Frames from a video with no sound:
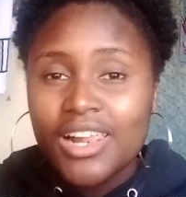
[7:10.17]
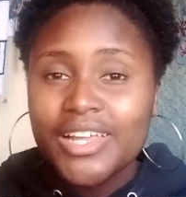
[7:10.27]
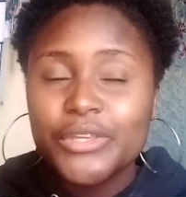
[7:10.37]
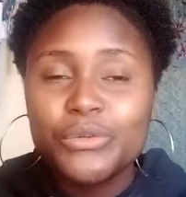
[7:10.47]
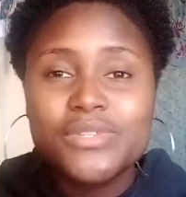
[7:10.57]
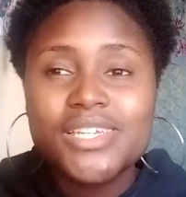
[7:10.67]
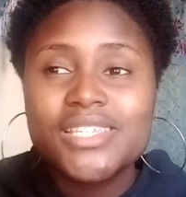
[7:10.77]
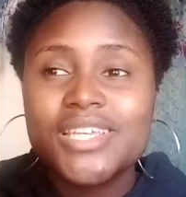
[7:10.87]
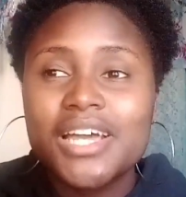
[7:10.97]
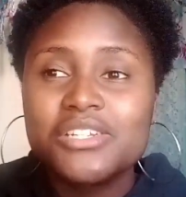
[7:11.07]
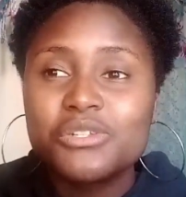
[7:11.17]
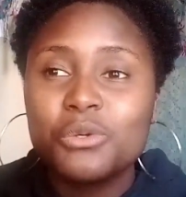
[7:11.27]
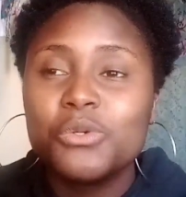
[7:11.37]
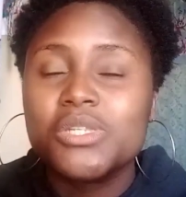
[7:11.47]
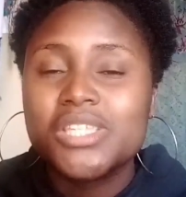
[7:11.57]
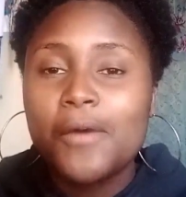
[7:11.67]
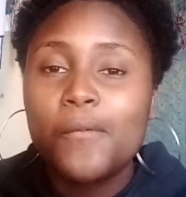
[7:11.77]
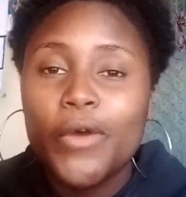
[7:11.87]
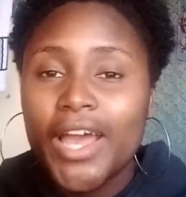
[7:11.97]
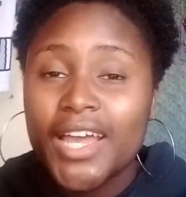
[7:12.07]
like you just can't go
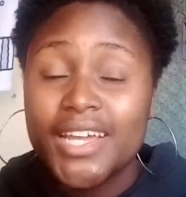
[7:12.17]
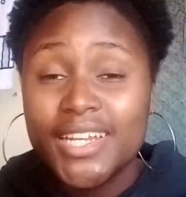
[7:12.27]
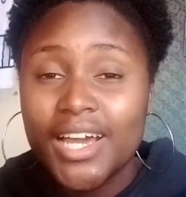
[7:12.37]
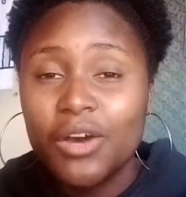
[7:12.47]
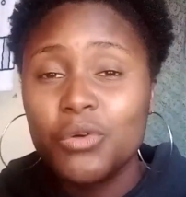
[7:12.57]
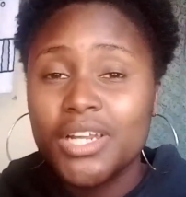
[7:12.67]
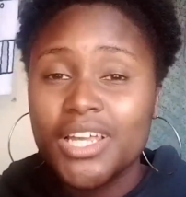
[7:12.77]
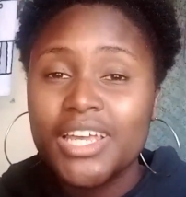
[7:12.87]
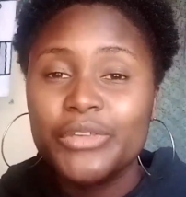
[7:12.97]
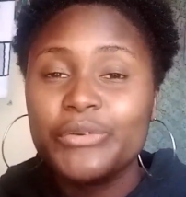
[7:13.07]
somewhere anyhowly.